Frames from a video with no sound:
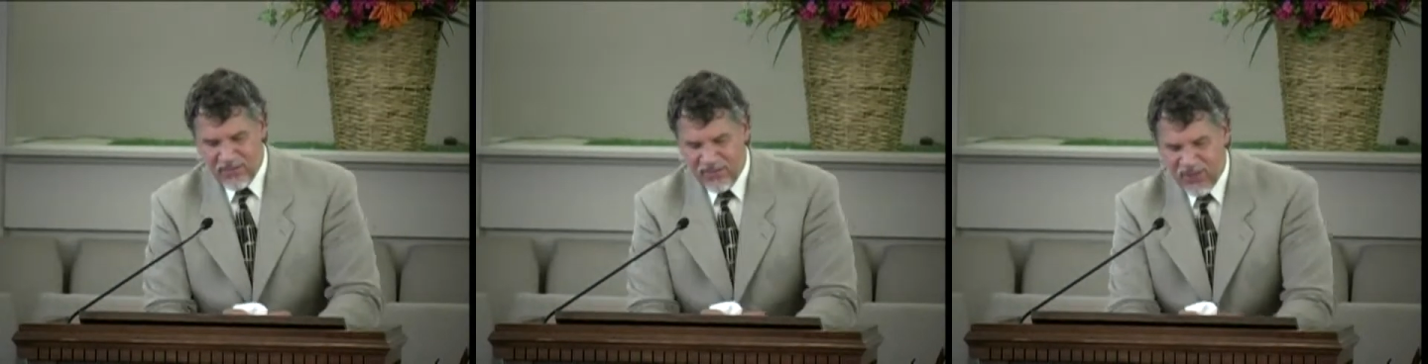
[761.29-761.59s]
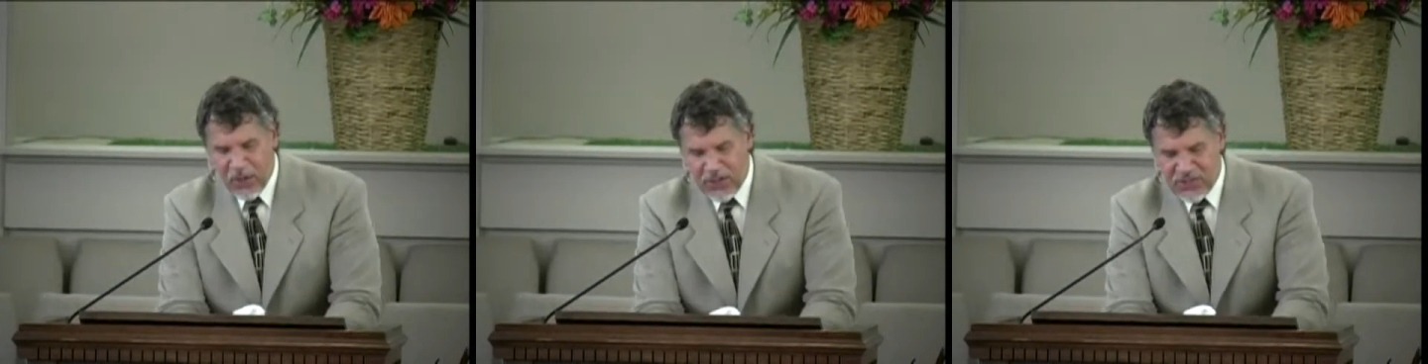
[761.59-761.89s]

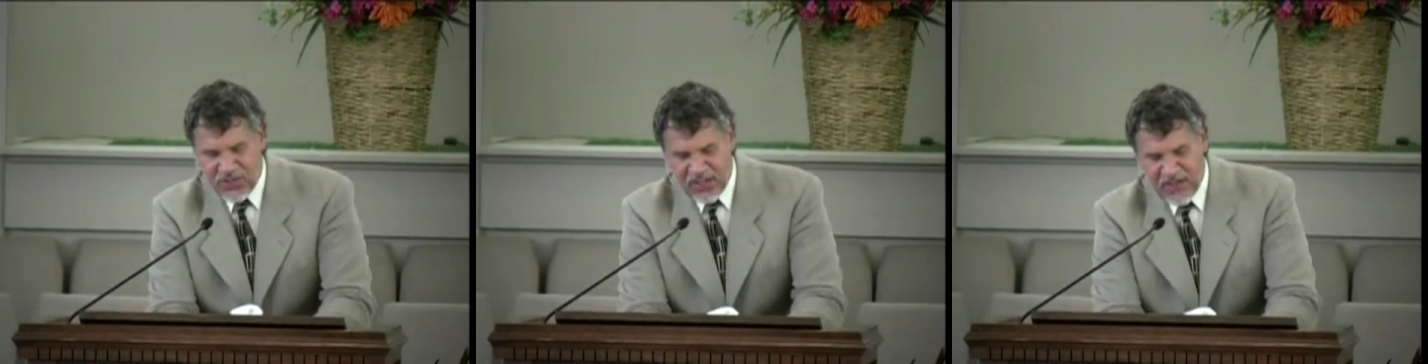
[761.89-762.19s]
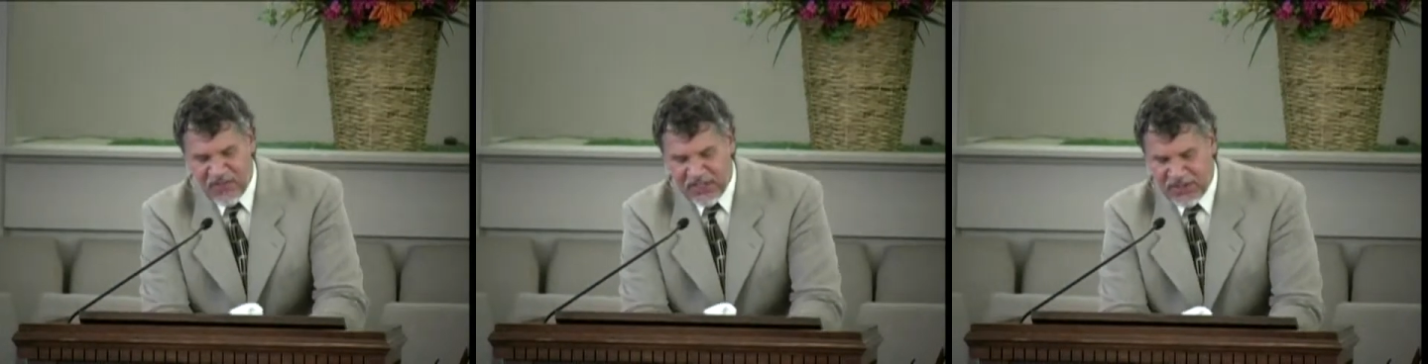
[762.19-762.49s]
very
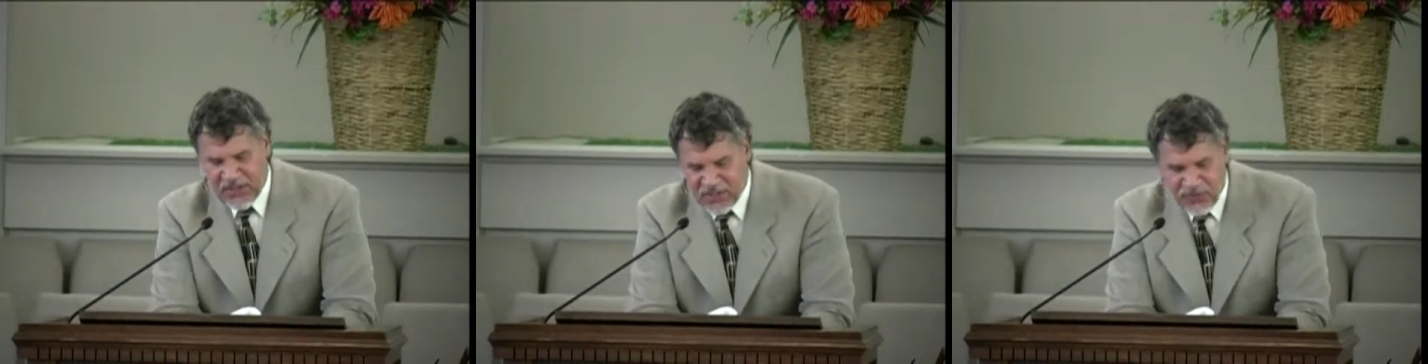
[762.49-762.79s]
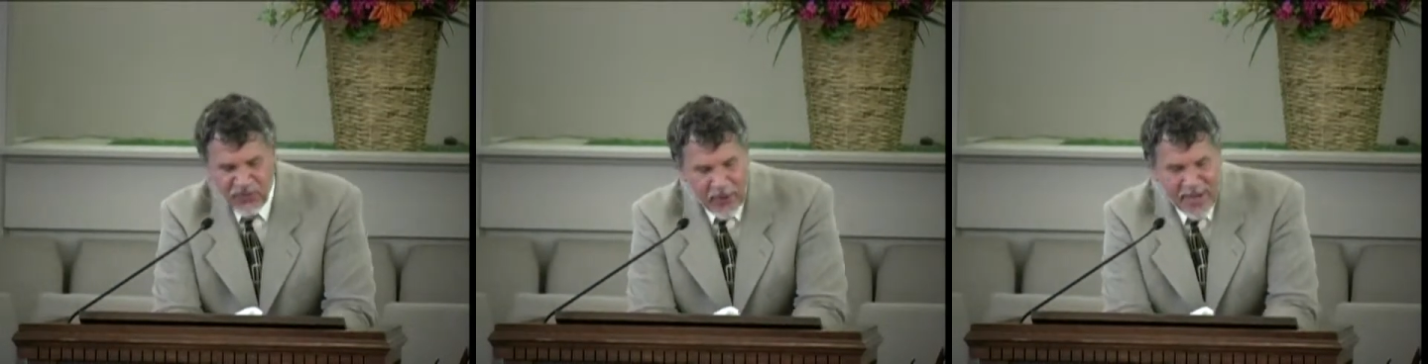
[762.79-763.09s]
significant. This
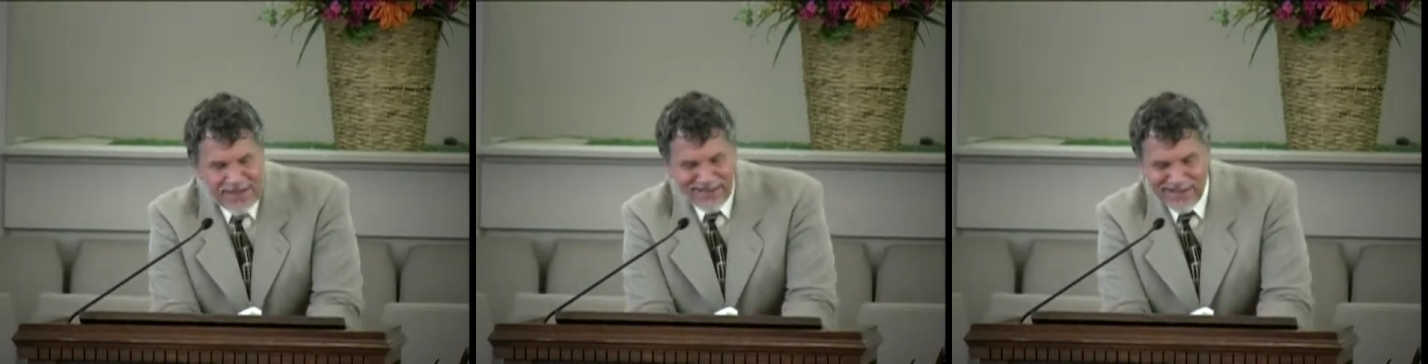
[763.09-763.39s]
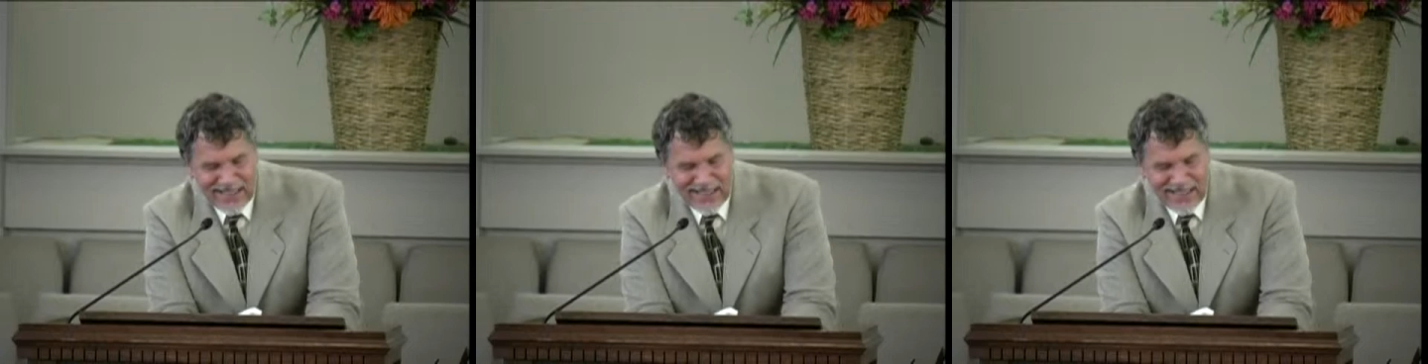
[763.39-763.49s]
phrase,